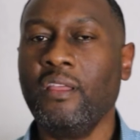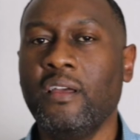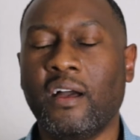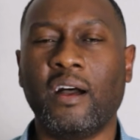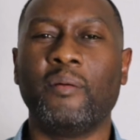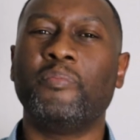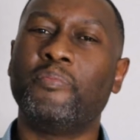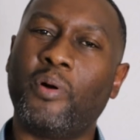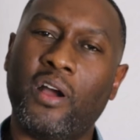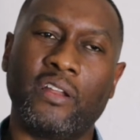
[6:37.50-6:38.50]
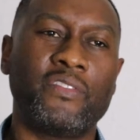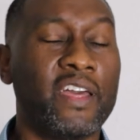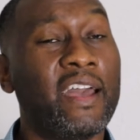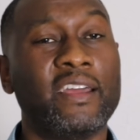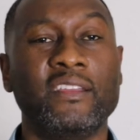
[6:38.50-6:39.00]
part of
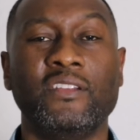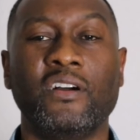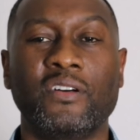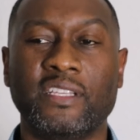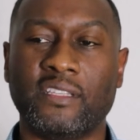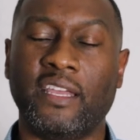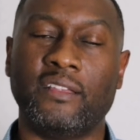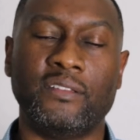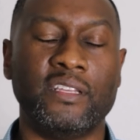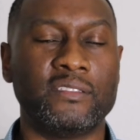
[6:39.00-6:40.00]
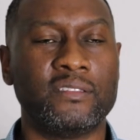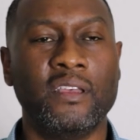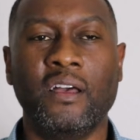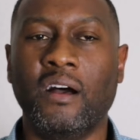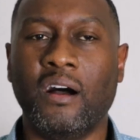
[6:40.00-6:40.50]
that, you know, it's
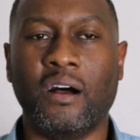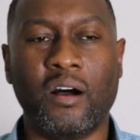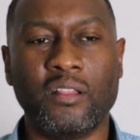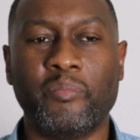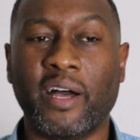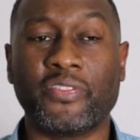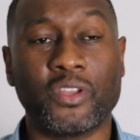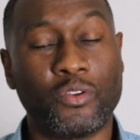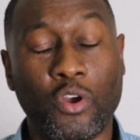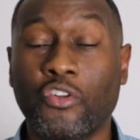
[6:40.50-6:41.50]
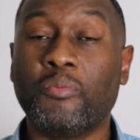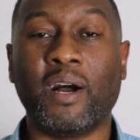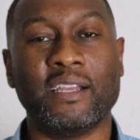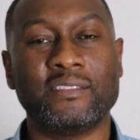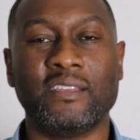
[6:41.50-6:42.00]
all about the growth
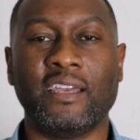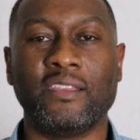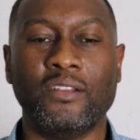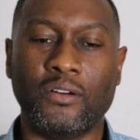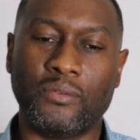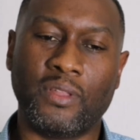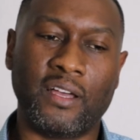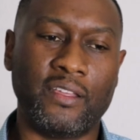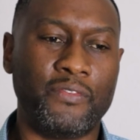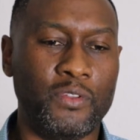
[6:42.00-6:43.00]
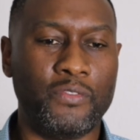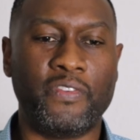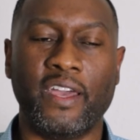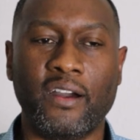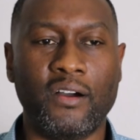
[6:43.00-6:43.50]
mindset. You know, if you
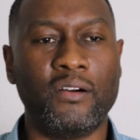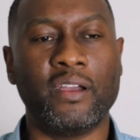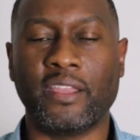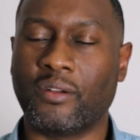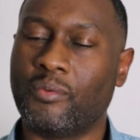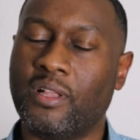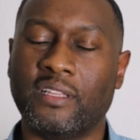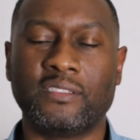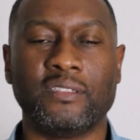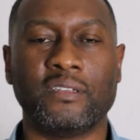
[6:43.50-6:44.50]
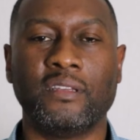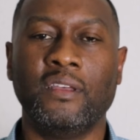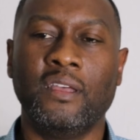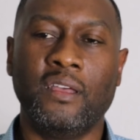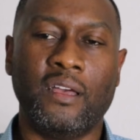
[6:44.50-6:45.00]
fail and you're willing to
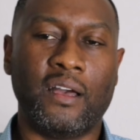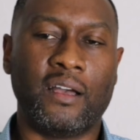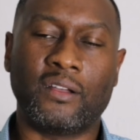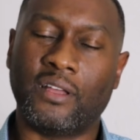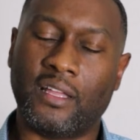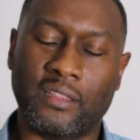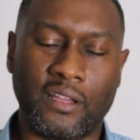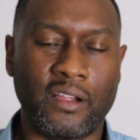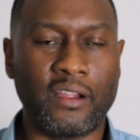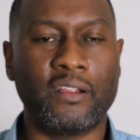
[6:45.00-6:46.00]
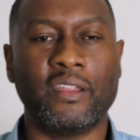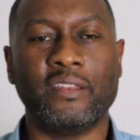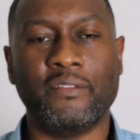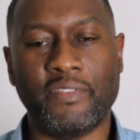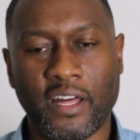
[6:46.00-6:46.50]
learn and
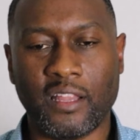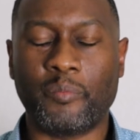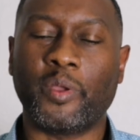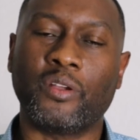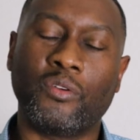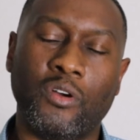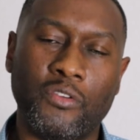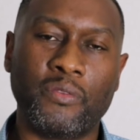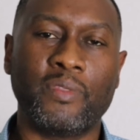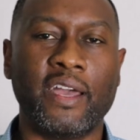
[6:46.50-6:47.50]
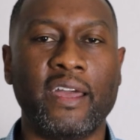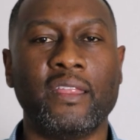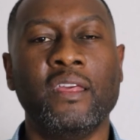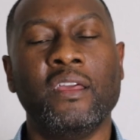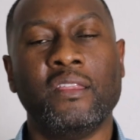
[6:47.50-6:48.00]
develop and grow from
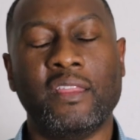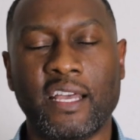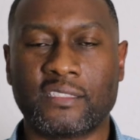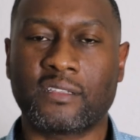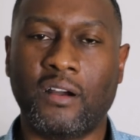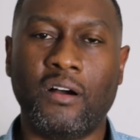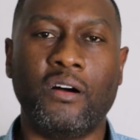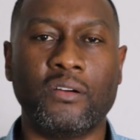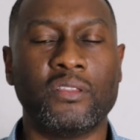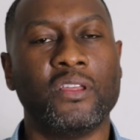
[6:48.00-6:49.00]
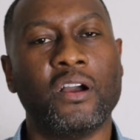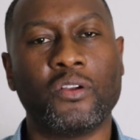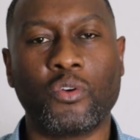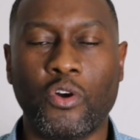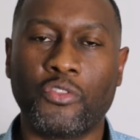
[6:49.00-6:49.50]
that, that's called a
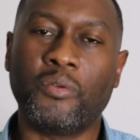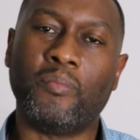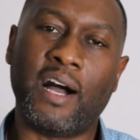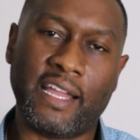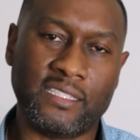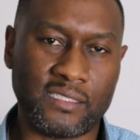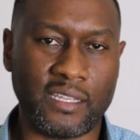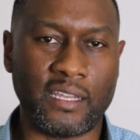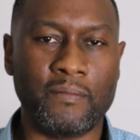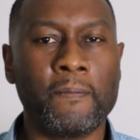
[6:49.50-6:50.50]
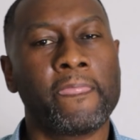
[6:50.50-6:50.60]
growth mindset.